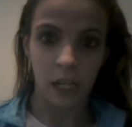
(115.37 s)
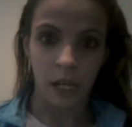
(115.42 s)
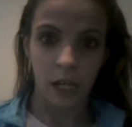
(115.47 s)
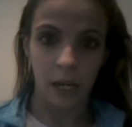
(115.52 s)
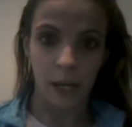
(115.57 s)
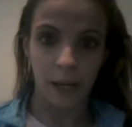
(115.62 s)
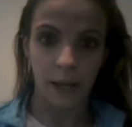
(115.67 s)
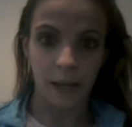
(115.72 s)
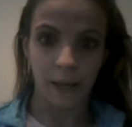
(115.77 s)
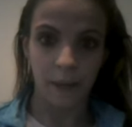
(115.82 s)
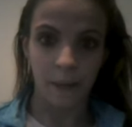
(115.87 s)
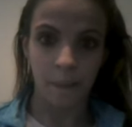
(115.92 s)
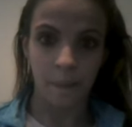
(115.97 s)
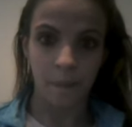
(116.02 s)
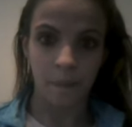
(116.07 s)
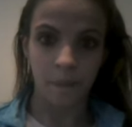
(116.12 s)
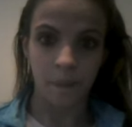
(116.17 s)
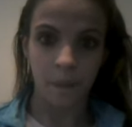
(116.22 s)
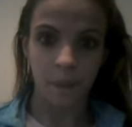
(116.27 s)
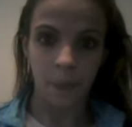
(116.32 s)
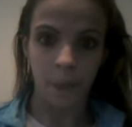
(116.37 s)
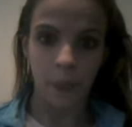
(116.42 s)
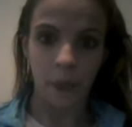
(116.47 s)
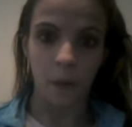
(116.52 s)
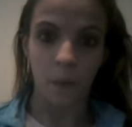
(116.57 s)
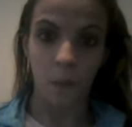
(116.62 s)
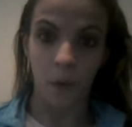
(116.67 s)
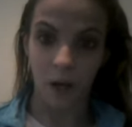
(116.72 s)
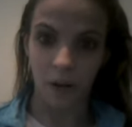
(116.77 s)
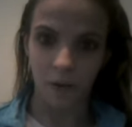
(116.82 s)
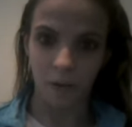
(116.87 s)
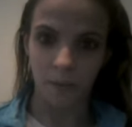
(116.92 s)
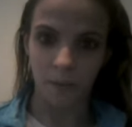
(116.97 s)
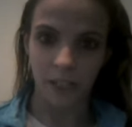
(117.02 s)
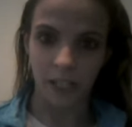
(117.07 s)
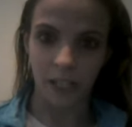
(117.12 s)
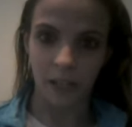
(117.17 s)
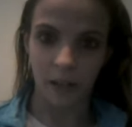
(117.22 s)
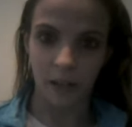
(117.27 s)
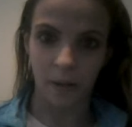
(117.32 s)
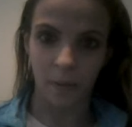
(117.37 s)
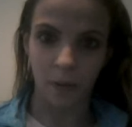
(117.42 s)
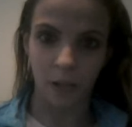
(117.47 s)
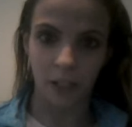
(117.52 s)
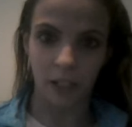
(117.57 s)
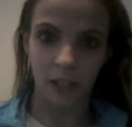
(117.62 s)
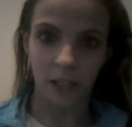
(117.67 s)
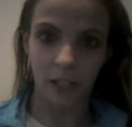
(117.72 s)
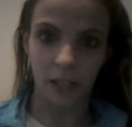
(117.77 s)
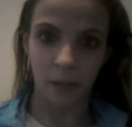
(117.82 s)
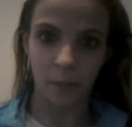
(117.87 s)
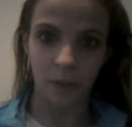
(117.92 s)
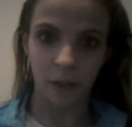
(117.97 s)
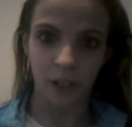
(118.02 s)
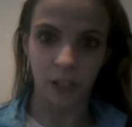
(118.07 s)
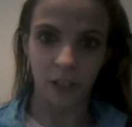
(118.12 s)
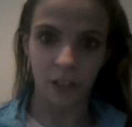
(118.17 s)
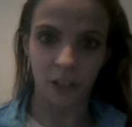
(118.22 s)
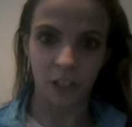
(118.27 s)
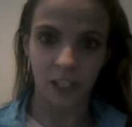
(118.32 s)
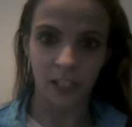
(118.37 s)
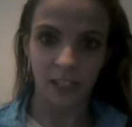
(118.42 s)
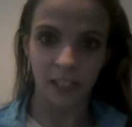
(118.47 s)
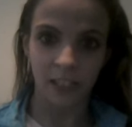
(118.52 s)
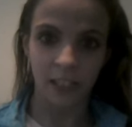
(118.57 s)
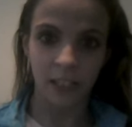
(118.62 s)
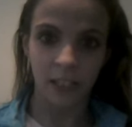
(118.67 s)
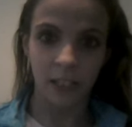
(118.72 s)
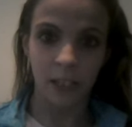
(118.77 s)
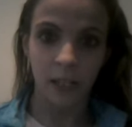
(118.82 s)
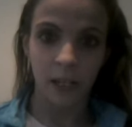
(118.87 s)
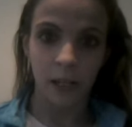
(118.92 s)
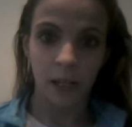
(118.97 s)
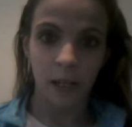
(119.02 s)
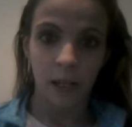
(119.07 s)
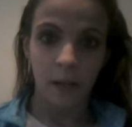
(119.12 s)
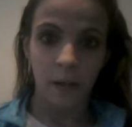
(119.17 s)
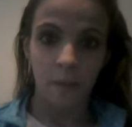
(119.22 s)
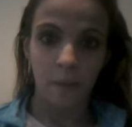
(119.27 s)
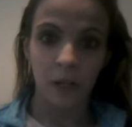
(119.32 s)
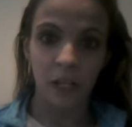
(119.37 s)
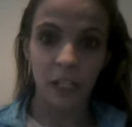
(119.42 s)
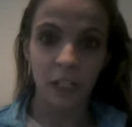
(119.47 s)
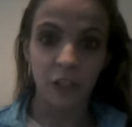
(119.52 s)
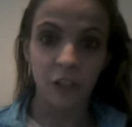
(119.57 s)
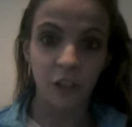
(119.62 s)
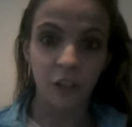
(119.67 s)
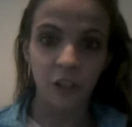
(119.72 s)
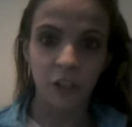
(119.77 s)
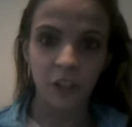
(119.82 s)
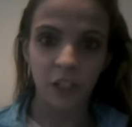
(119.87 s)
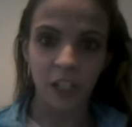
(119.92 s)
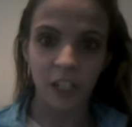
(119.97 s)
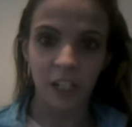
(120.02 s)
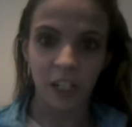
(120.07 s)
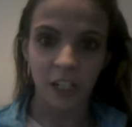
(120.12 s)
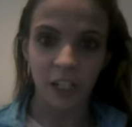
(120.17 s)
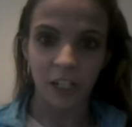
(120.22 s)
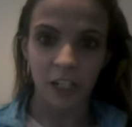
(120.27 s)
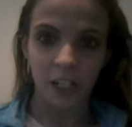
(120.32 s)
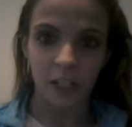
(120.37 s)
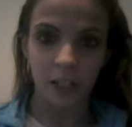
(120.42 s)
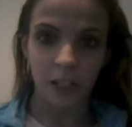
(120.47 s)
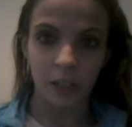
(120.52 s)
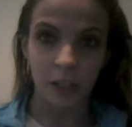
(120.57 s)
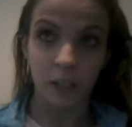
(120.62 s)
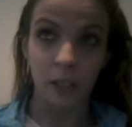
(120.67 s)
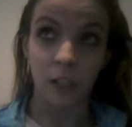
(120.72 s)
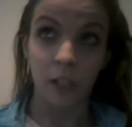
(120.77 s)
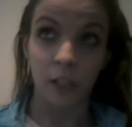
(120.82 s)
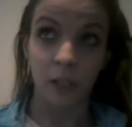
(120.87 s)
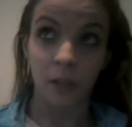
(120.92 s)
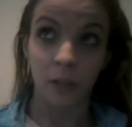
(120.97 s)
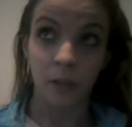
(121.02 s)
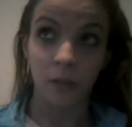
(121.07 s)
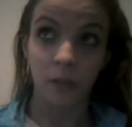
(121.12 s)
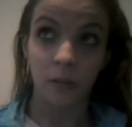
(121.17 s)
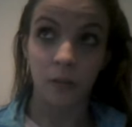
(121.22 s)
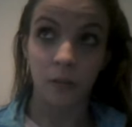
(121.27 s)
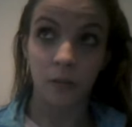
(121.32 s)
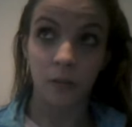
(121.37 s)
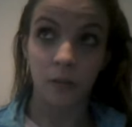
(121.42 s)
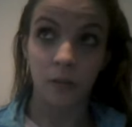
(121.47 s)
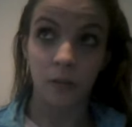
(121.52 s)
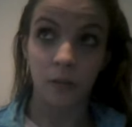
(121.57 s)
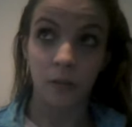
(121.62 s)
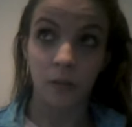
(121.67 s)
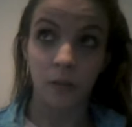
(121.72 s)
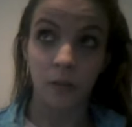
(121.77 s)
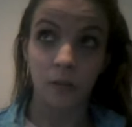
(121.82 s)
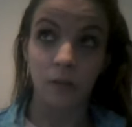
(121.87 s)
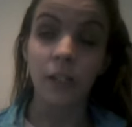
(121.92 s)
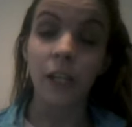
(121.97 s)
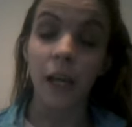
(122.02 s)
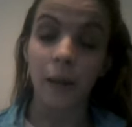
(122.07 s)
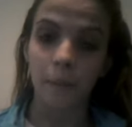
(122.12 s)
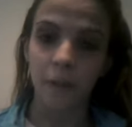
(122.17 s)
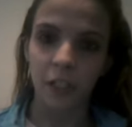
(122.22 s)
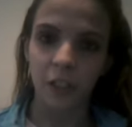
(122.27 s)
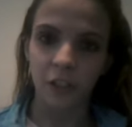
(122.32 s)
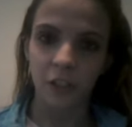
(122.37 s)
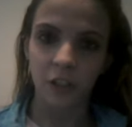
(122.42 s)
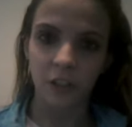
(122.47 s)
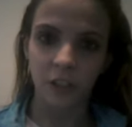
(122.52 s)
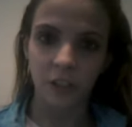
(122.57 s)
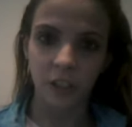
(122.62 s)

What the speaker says: Wow, I'm saying a lot. I apologize. My junior year, my junior